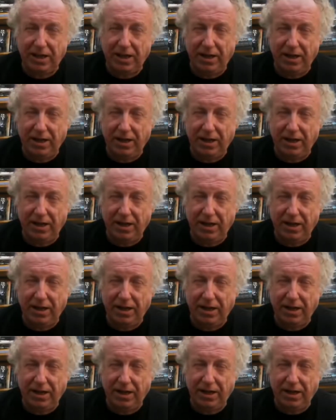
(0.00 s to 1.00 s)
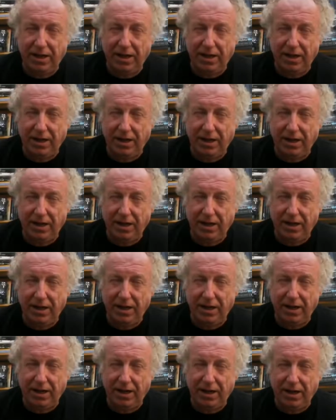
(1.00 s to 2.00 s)
or whether it was six o'clock
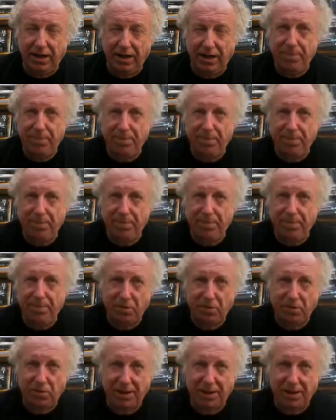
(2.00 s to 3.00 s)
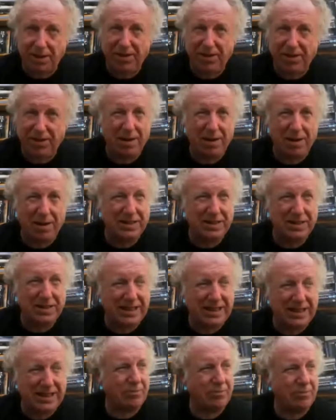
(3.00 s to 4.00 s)
p m Warsaw time. But if that was the
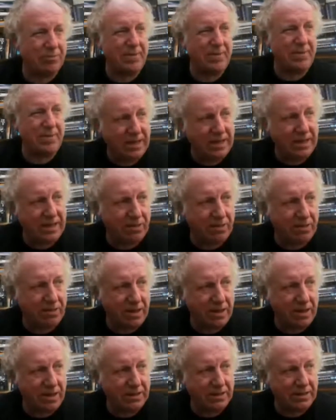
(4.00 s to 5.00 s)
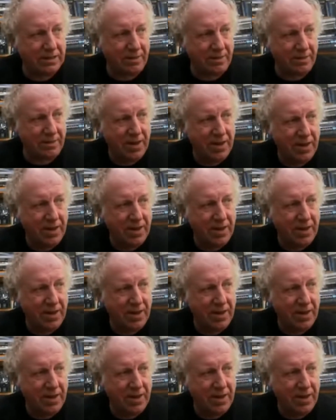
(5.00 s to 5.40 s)
case, it would be eight o'clock our time.